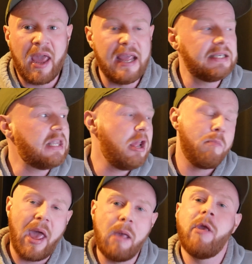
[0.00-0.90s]
He is the
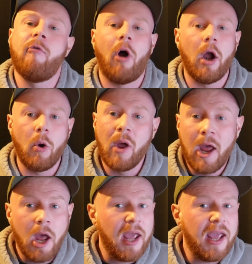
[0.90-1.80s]
baby rhino.
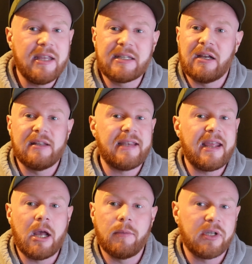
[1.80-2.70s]
He's going to
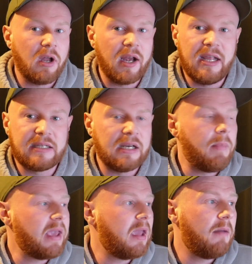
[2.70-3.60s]
take it up to the line. He's going
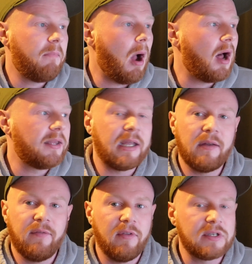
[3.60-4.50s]
to make it hard
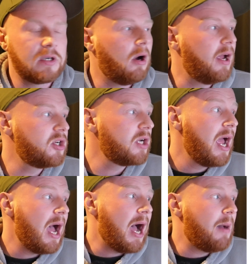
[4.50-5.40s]
day for the Scottish.
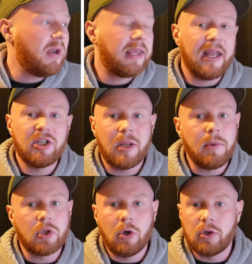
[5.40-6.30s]
And again,
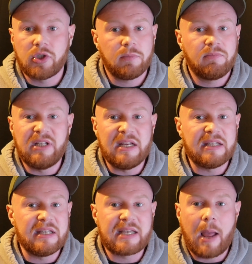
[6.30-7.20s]
Jamie George,
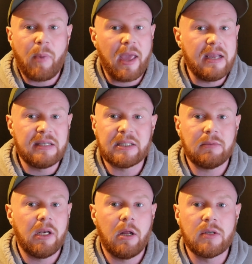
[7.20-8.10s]
decent set piece.
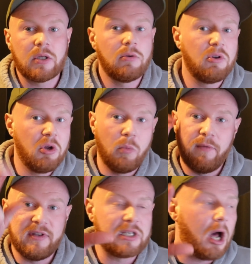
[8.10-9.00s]
You know, he's good
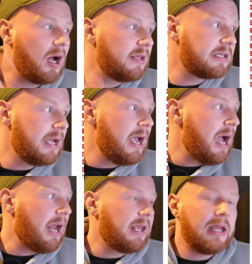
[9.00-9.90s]
with his darts,
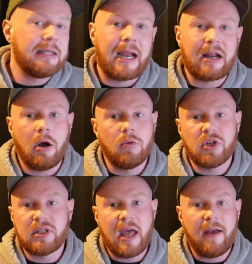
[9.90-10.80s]
and again Dan Cole's
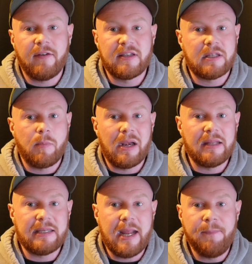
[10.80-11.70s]
just there for
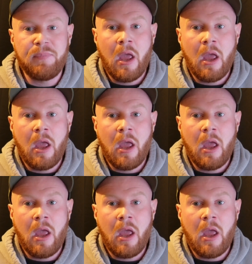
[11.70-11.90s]
stability.